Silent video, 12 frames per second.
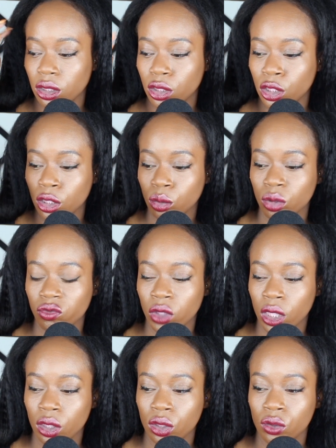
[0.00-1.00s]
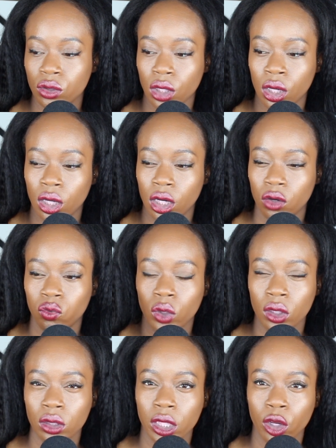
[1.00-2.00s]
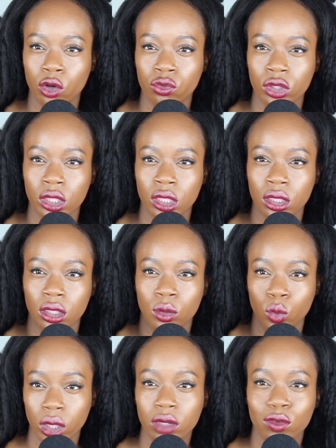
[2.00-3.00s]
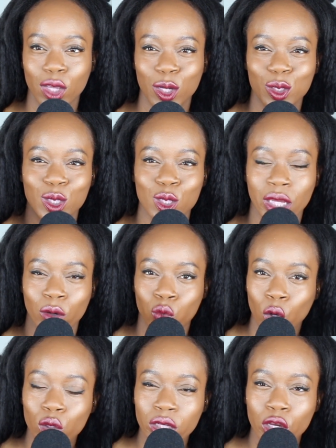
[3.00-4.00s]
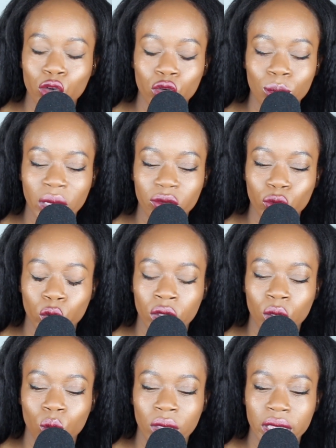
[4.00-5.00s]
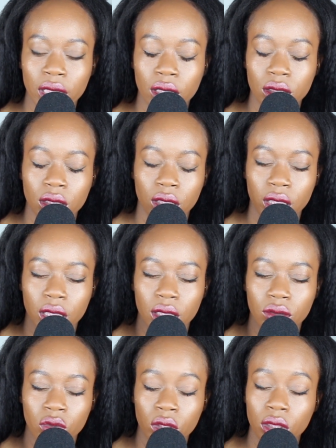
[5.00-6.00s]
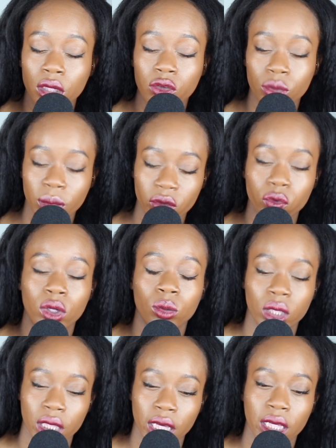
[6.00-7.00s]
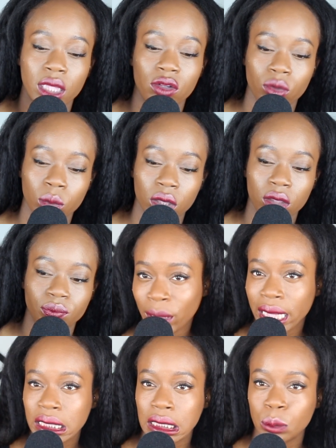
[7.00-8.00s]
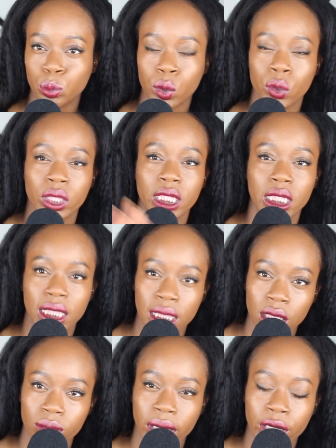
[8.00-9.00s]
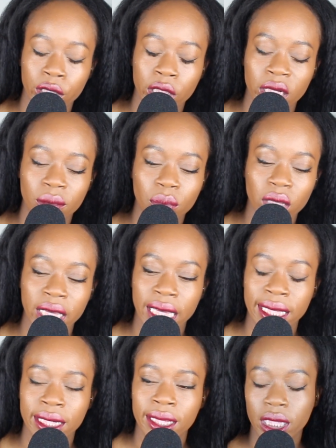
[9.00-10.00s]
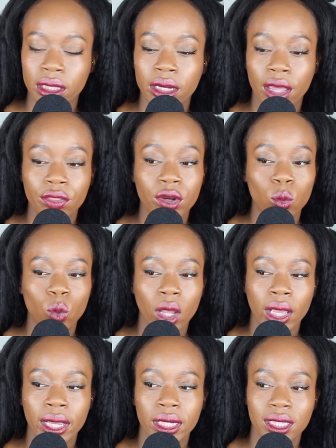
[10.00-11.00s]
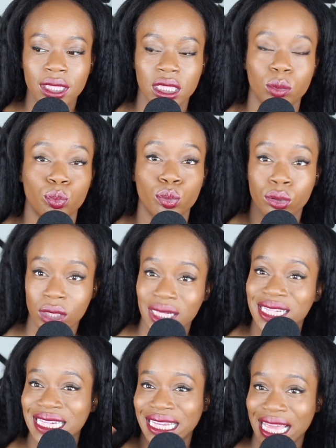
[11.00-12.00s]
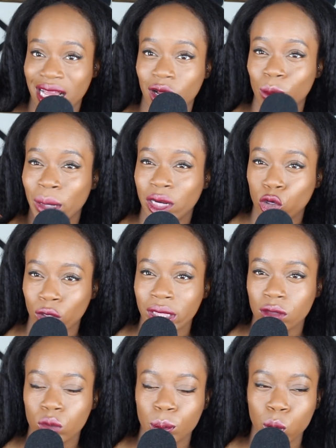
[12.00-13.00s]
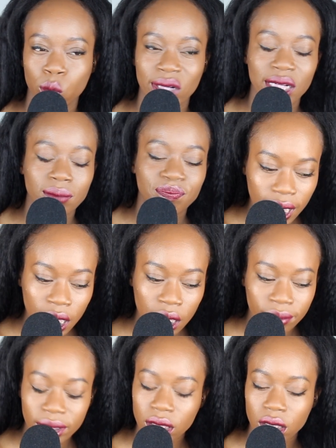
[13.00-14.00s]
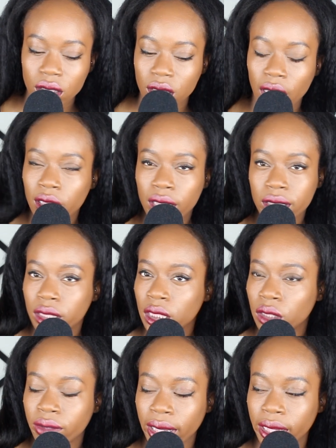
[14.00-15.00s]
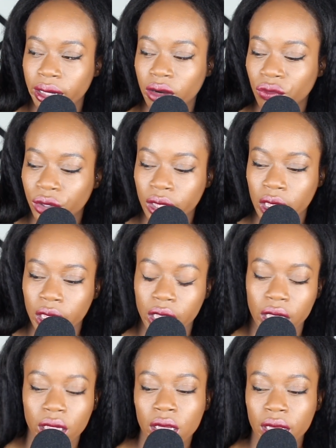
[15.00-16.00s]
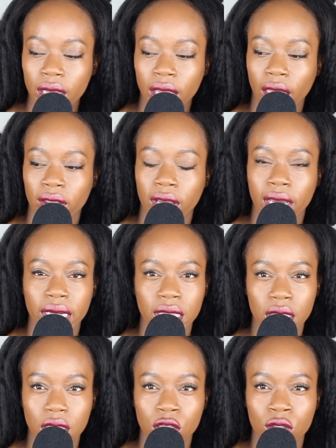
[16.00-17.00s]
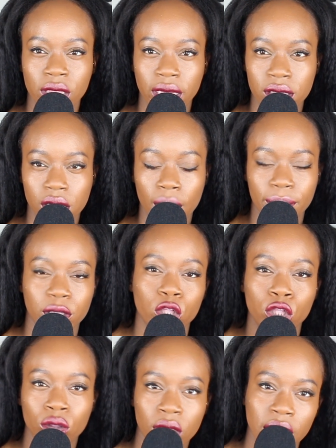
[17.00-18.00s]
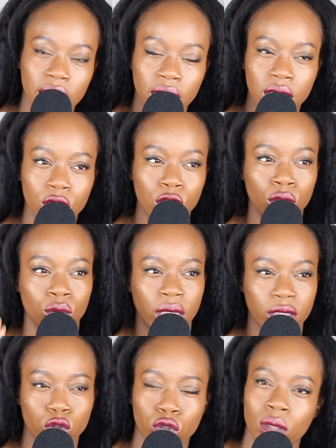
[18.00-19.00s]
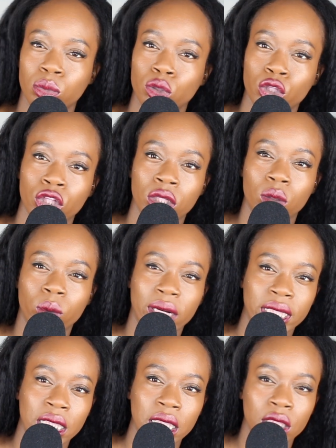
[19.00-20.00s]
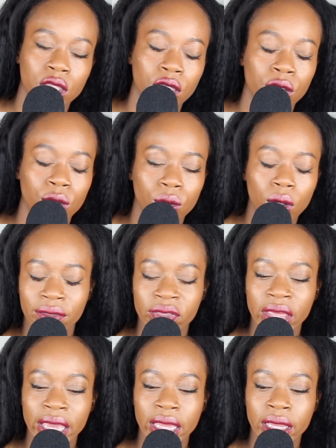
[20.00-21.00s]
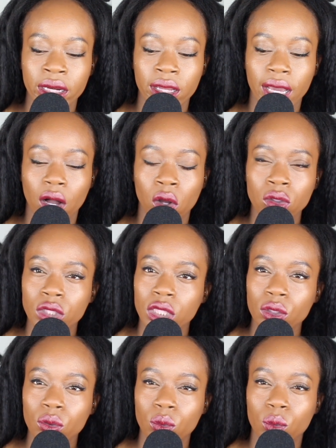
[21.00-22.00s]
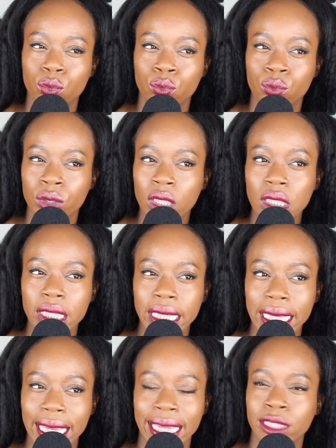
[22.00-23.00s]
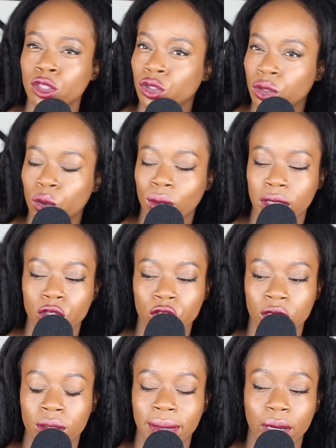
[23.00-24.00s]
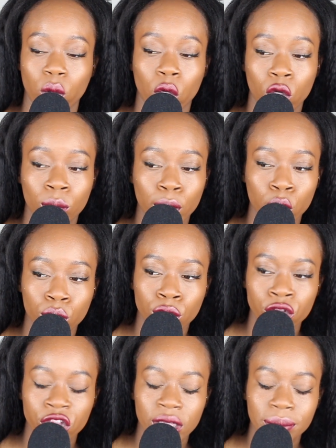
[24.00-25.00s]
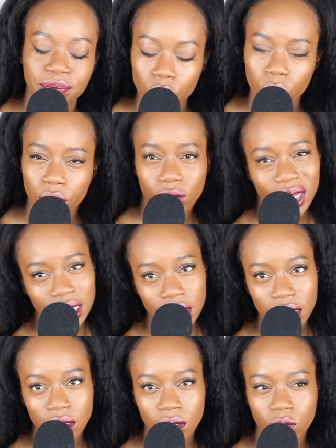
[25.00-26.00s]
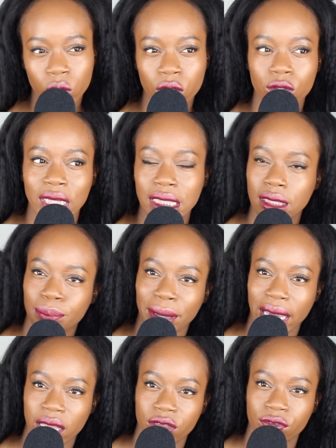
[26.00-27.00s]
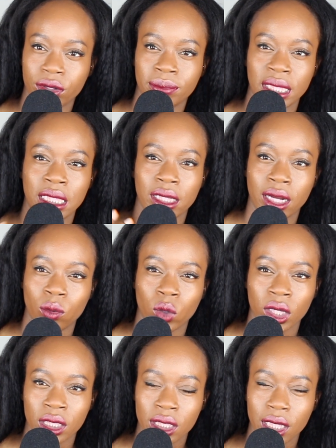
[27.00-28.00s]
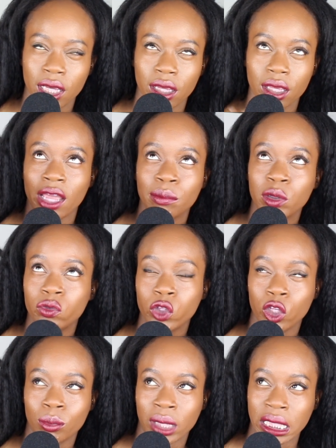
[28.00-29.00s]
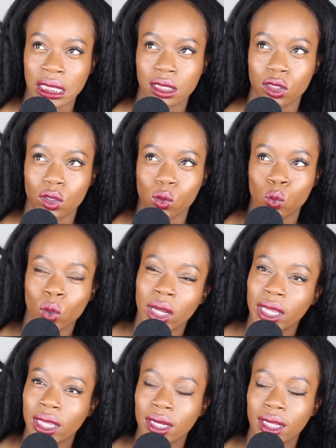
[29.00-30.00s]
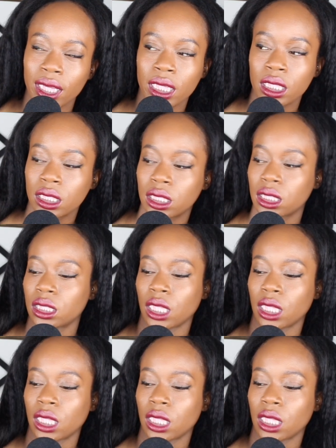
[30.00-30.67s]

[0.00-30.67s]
Two of those are rolling over my 401k, yes, from a past employer into my current plan. Another one is printing out my credit report. I like to do that every year and then kind of use that as an opportunity to troubleshoot where I need to. And then also really answer the question about home ownership, whether that's a path for me that I want to take. I'm of two minds. One is